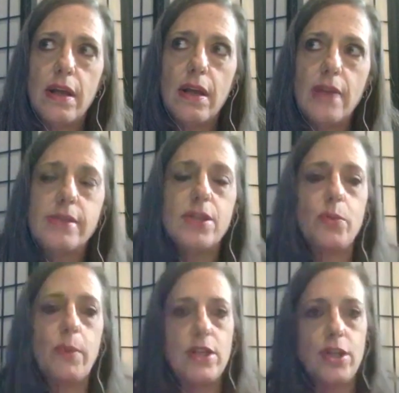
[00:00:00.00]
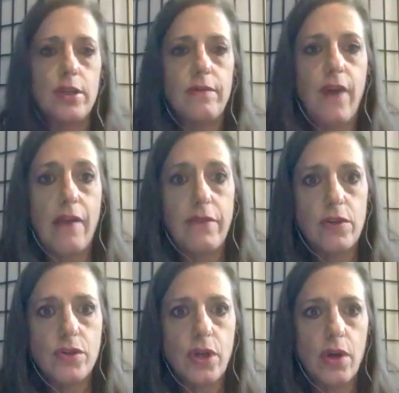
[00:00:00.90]
a situation five
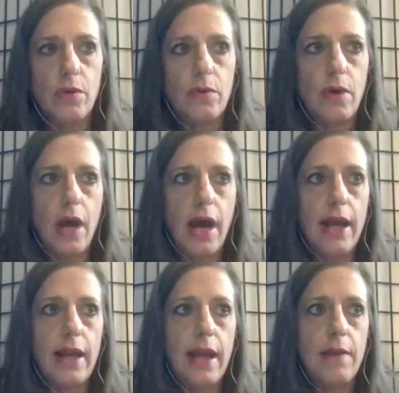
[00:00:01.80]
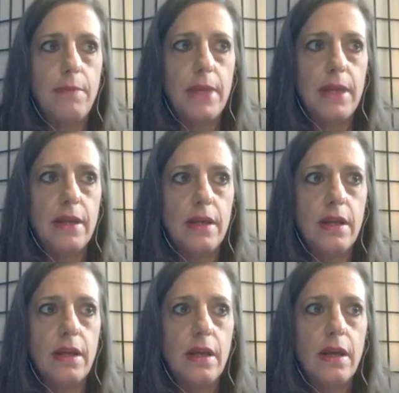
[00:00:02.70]
years ago. I had been
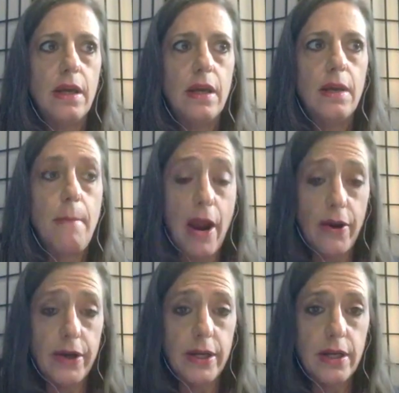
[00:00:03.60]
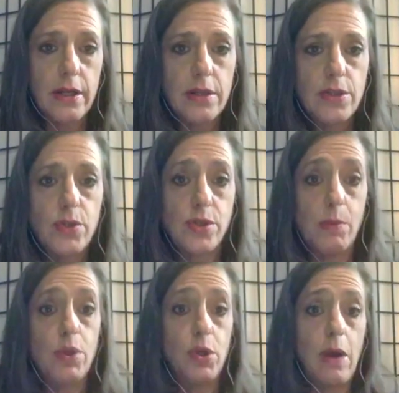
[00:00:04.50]
married to
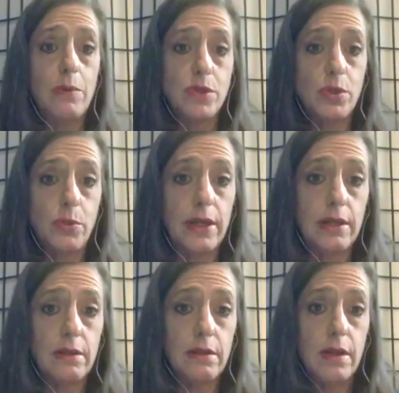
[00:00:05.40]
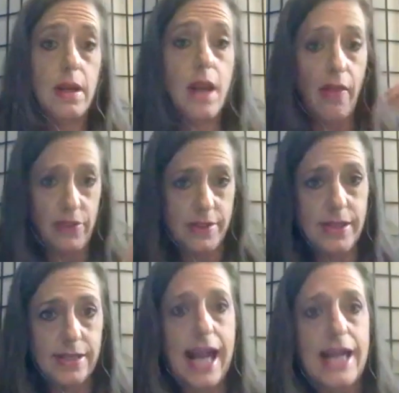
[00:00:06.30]
someone who I was doing not this
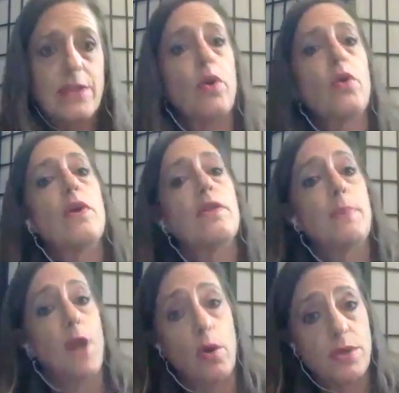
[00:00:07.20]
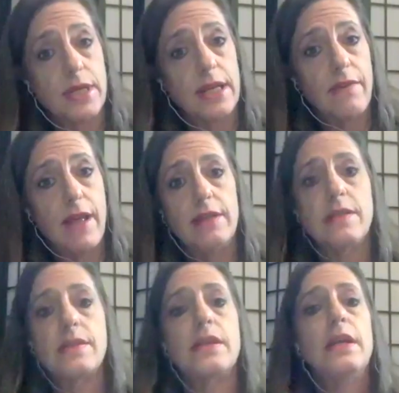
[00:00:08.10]
exact work with, but hosting
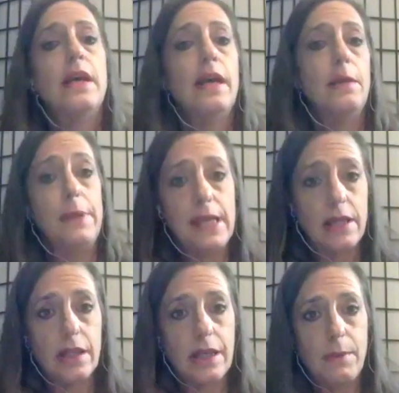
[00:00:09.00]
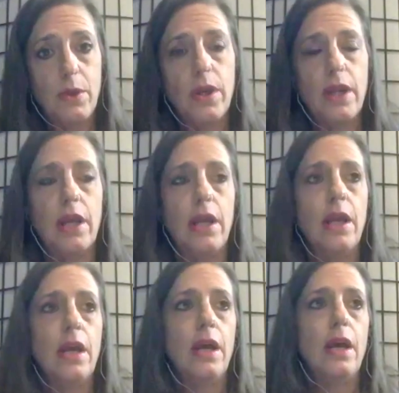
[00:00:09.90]
events and being in the
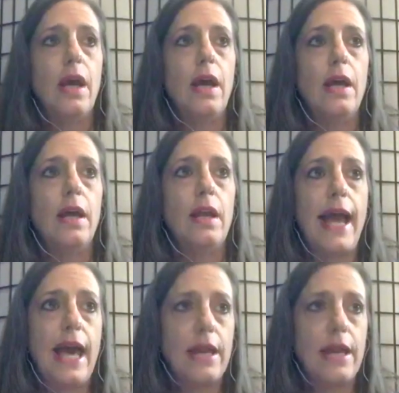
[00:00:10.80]
community. And I had a